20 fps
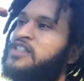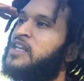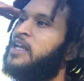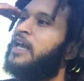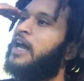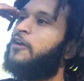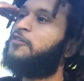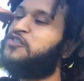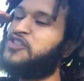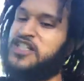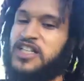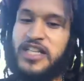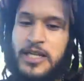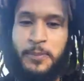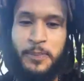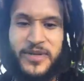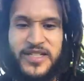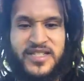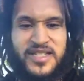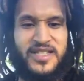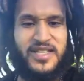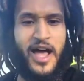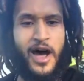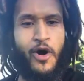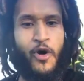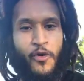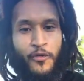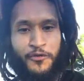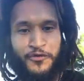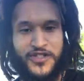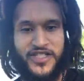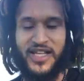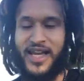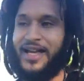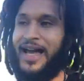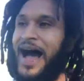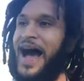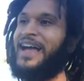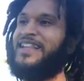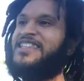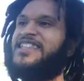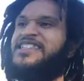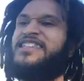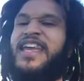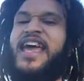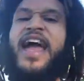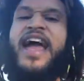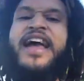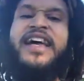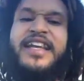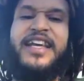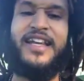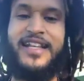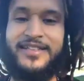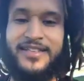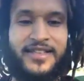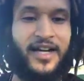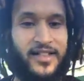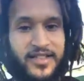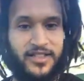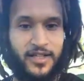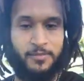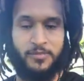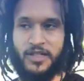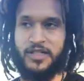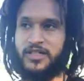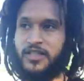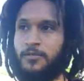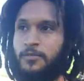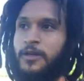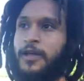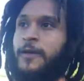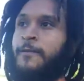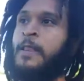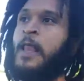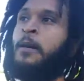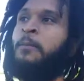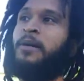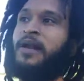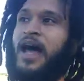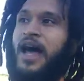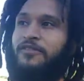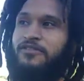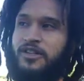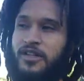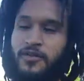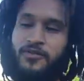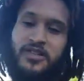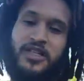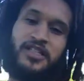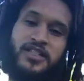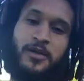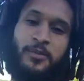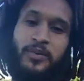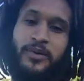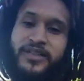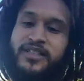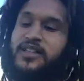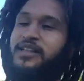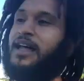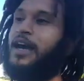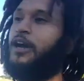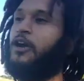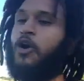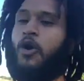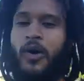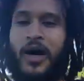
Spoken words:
of sleeping selves. I just hate it. It does something to me. But I have enough discipline to not go